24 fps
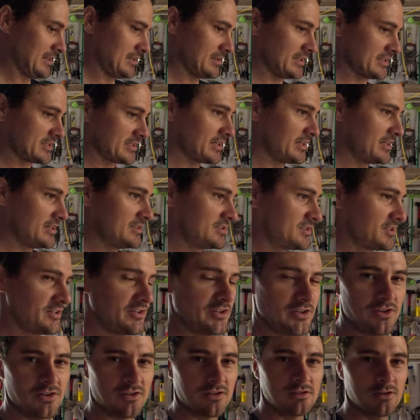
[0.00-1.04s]
let's get
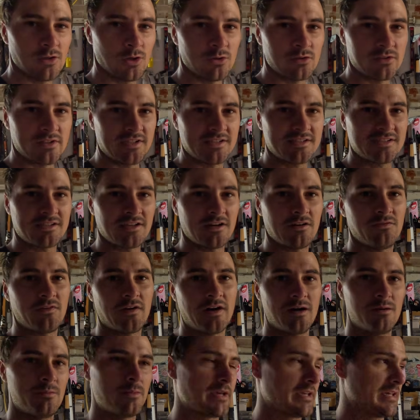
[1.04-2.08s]
into gluing this stuff
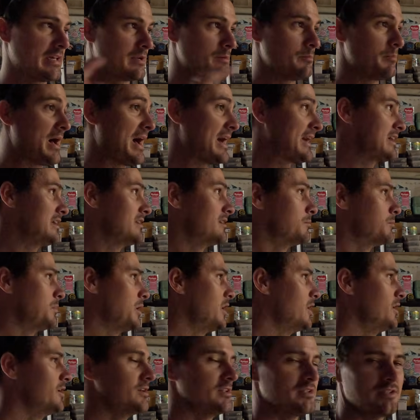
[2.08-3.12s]
up and get it back in the
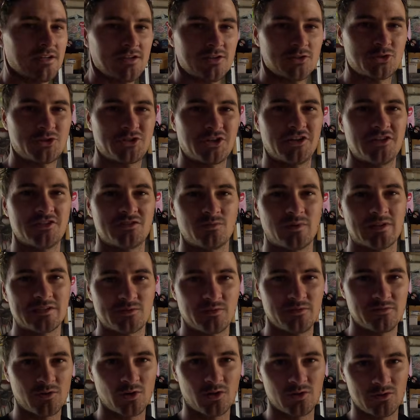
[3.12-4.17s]
boat, and I'll show you once
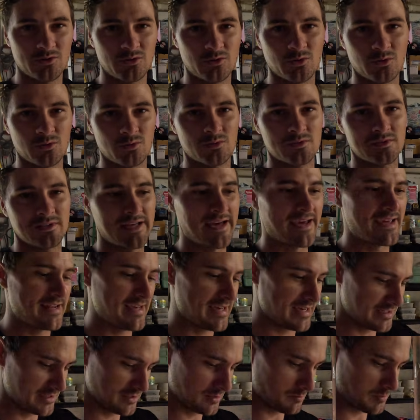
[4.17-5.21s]
we've got it all laid
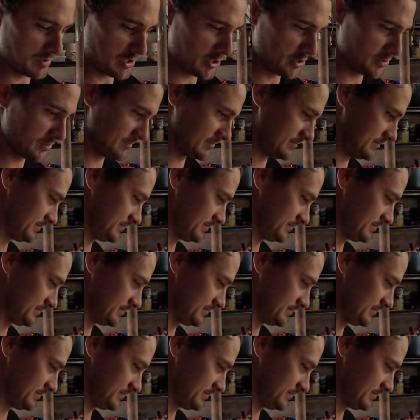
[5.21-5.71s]
out in the boat.